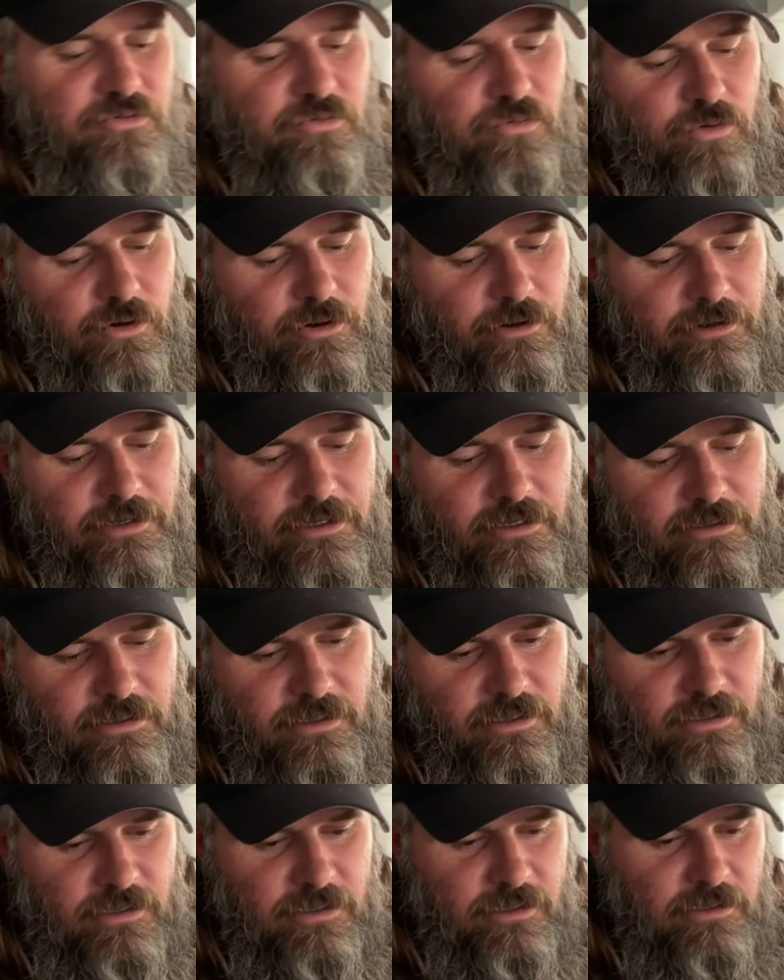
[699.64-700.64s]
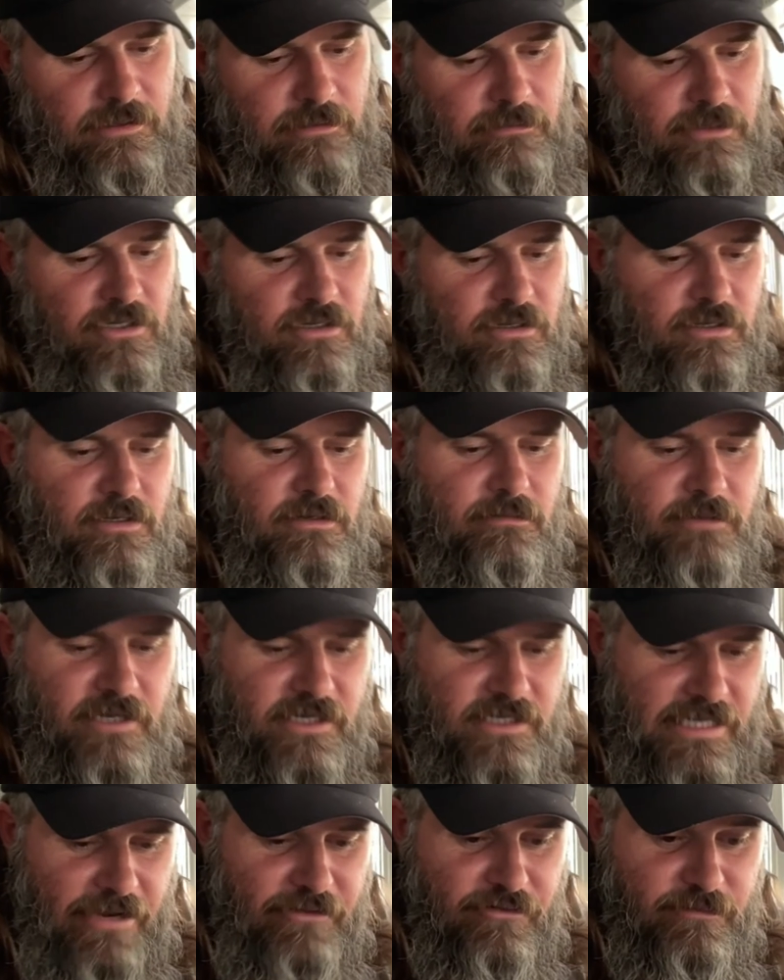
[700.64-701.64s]
work,
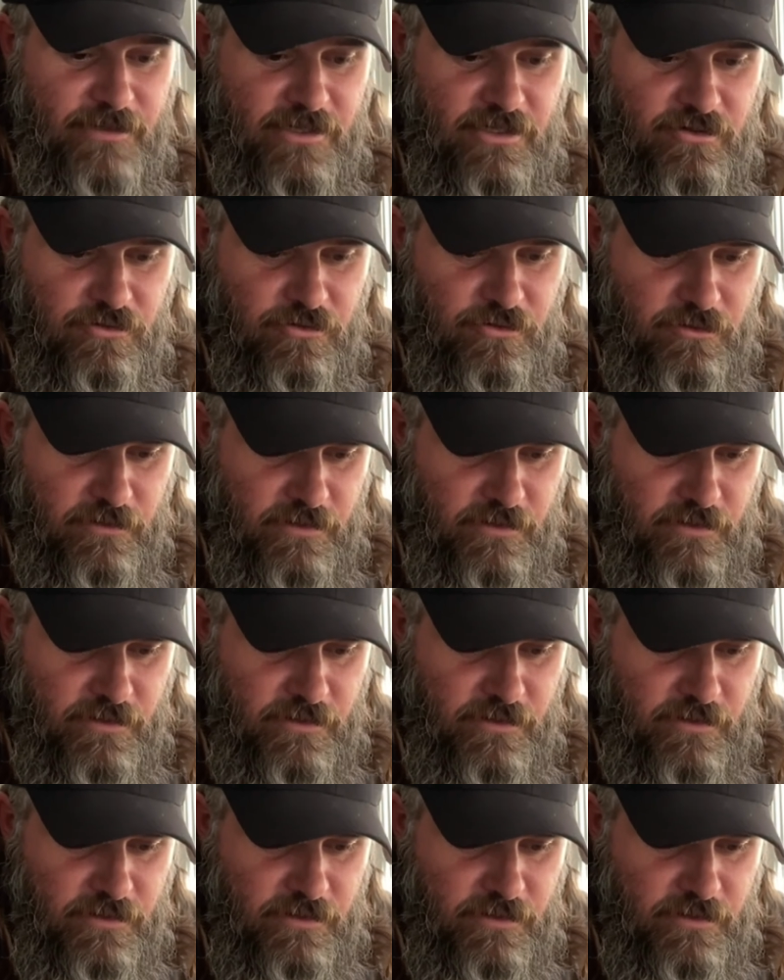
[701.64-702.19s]
because that would be cool